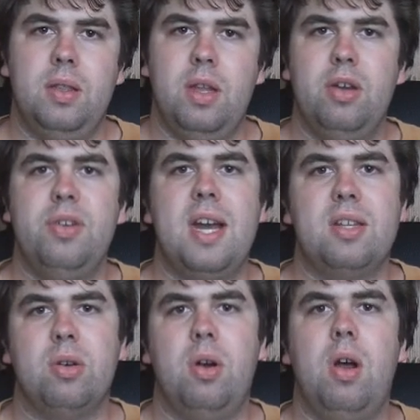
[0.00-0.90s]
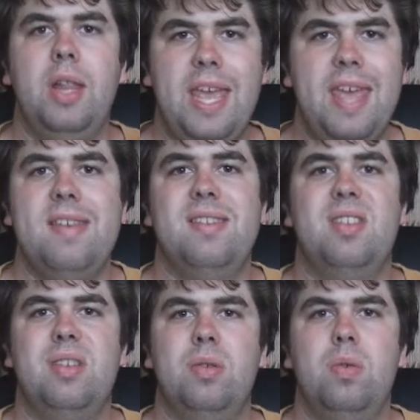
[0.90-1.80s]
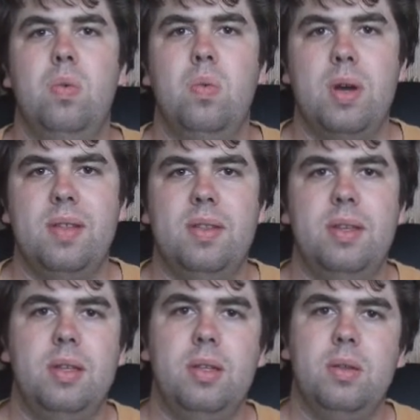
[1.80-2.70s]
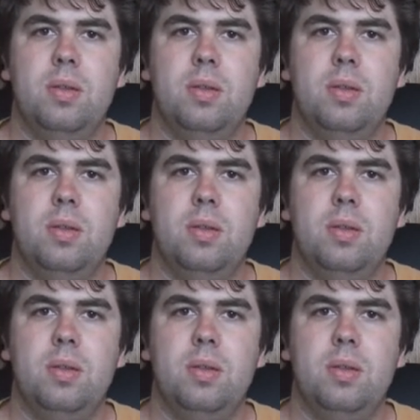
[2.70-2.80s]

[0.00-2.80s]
their new dinosaur hall, is one of the